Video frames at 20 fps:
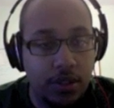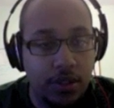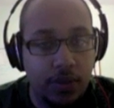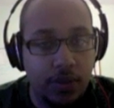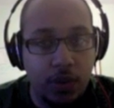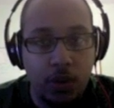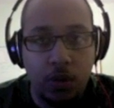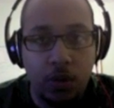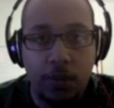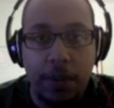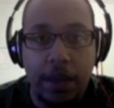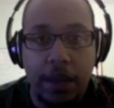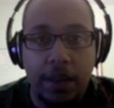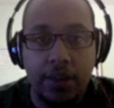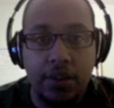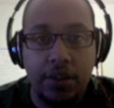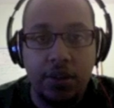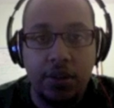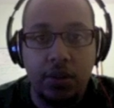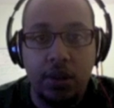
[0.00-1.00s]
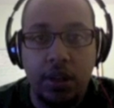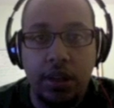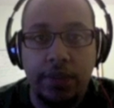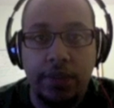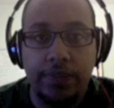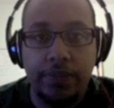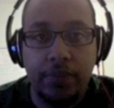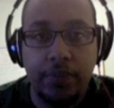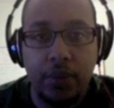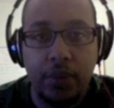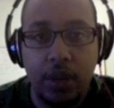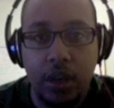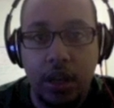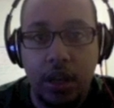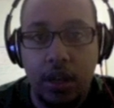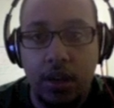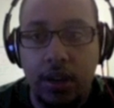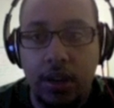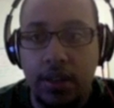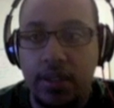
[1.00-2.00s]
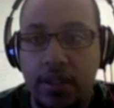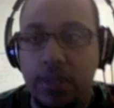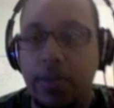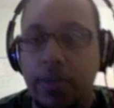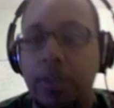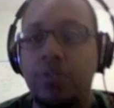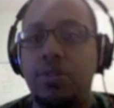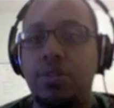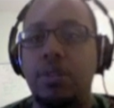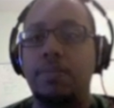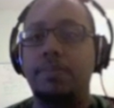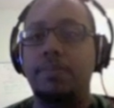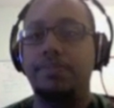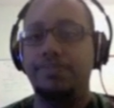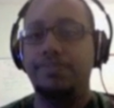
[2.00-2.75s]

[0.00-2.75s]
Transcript: we go back into Unity and look at the spaceship,